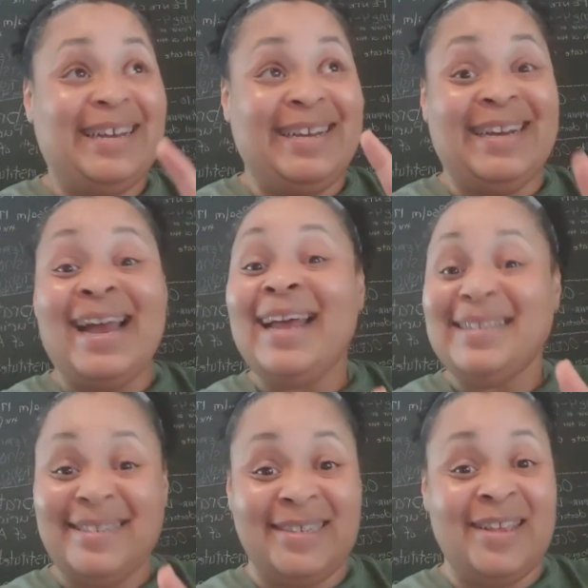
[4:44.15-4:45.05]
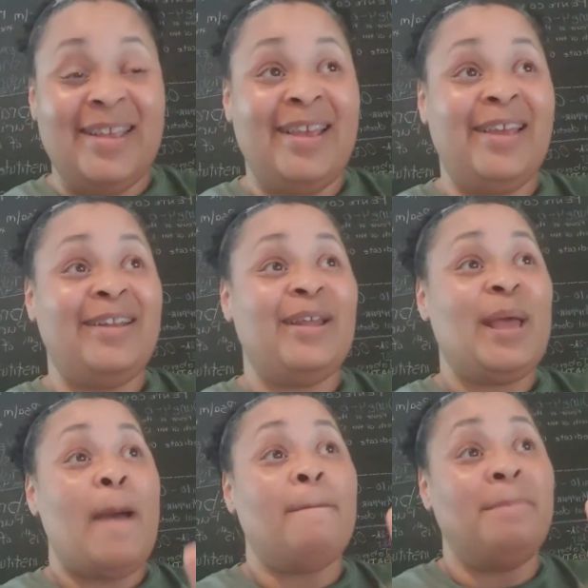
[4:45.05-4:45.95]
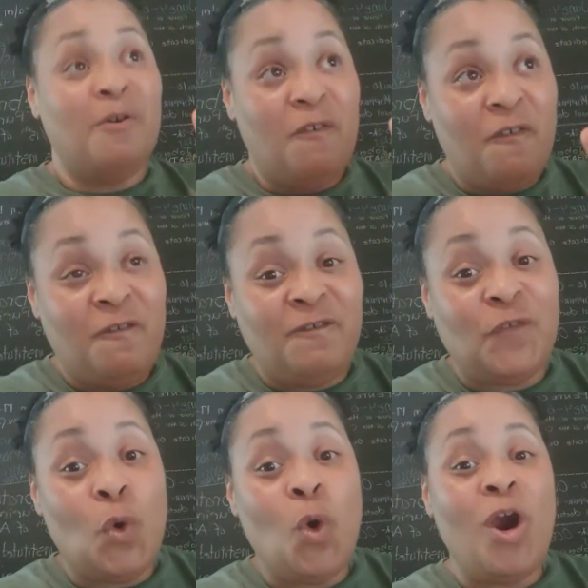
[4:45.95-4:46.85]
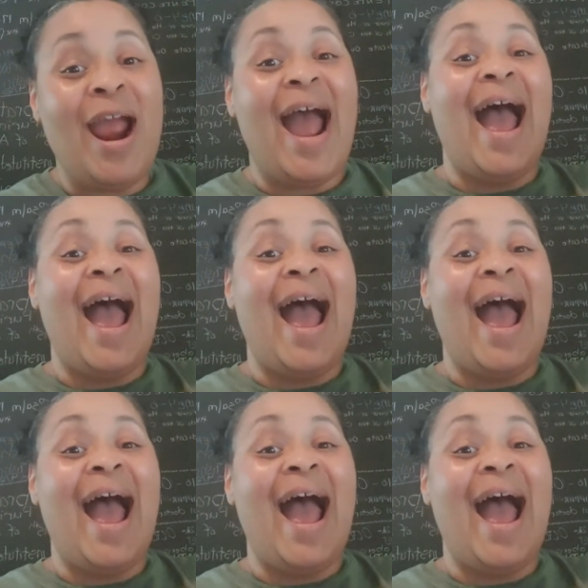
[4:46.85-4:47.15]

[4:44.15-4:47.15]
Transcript: God said, Before